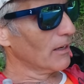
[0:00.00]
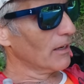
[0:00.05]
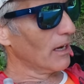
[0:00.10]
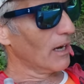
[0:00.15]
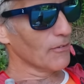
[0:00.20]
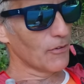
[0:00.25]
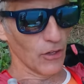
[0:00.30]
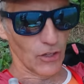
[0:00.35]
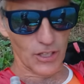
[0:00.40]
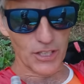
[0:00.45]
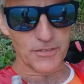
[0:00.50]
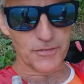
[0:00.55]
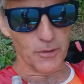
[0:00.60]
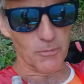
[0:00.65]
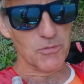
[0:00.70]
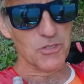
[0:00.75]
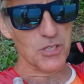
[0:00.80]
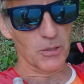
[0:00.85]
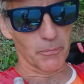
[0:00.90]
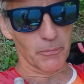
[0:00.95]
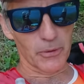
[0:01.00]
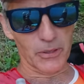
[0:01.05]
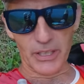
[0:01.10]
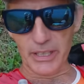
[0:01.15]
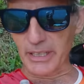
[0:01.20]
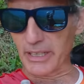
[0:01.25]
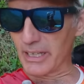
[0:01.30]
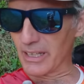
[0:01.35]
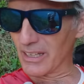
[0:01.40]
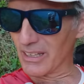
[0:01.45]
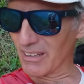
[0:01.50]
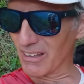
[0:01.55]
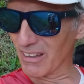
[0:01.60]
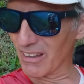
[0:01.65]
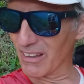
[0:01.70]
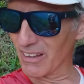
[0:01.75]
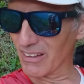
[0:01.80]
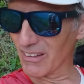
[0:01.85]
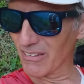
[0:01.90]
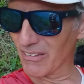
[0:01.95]
I've heard from somebody
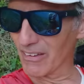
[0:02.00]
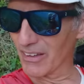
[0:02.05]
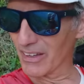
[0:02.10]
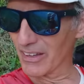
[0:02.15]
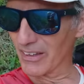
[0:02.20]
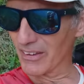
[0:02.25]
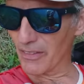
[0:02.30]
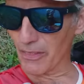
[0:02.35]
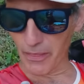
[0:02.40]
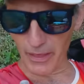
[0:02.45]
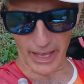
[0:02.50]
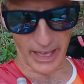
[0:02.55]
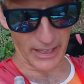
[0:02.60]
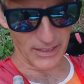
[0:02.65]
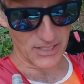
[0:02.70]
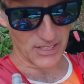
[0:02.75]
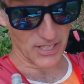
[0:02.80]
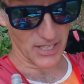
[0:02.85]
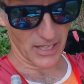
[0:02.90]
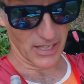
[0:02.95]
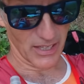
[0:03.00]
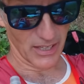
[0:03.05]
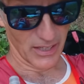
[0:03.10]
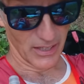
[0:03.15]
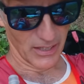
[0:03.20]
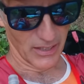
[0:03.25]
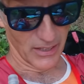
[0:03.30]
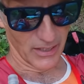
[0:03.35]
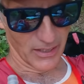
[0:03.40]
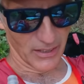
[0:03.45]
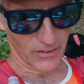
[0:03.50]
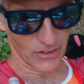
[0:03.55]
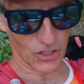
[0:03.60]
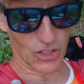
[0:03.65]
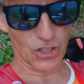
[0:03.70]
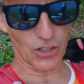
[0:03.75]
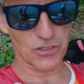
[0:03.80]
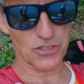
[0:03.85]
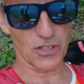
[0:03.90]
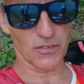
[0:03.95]
that the
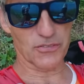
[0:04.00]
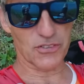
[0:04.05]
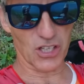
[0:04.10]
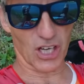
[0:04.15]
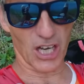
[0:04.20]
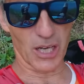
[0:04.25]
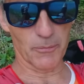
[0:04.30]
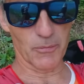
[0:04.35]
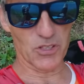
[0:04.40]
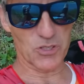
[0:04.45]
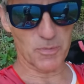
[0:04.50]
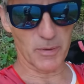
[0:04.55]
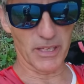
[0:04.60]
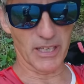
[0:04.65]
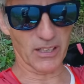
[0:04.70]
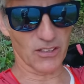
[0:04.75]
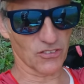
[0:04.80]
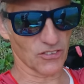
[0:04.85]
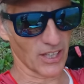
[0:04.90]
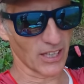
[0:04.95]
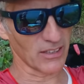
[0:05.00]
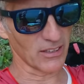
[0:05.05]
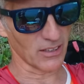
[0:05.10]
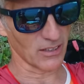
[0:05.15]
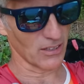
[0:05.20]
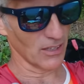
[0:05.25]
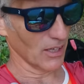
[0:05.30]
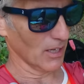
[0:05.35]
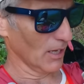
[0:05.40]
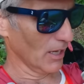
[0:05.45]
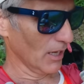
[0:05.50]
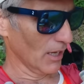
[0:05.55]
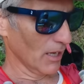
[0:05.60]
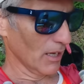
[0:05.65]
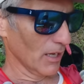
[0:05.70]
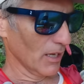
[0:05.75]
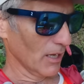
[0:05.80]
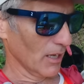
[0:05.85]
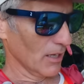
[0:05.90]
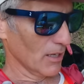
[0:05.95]
cutoff time has been extended.
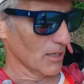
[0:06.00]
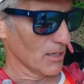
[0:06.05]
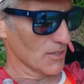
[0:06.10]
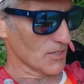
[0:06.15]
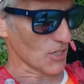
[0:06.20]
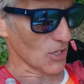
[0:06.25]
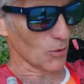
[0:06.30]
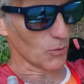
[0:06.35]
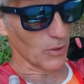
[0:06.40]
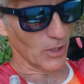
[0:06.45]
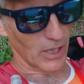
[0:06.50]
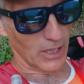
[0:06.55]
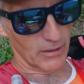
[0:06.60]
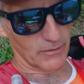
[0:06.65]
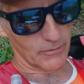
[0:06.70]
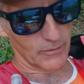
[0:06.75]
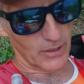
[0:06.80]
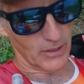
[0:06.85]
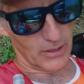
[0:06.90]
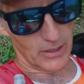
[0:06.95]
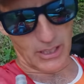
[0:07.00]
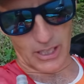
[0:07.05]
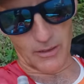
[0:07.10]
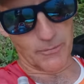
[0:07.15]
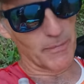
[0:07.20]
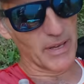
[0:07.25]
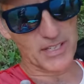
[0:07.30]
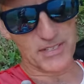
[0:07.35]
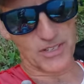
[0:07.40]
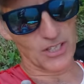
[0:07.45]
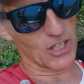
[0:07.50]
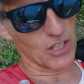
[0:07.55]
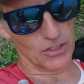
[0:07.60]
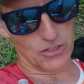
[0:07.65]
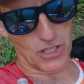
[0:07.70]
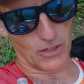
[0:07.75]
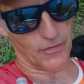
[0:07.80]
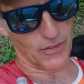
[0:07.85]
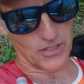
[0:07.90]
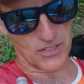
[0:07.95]
So I've missed the
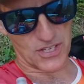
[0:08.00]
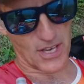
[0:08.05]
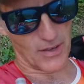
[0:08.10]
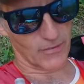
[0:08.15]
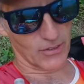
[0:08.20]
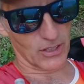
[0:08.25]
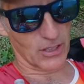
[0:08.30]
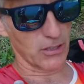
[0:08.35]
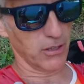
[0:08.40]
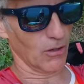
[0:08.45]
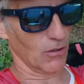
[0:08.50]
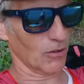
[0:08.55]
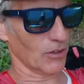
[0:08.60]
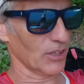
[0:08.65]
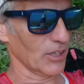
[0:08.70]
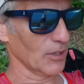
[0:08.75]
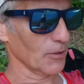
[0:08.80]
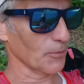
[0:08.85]
cutoff at 7 o'clock.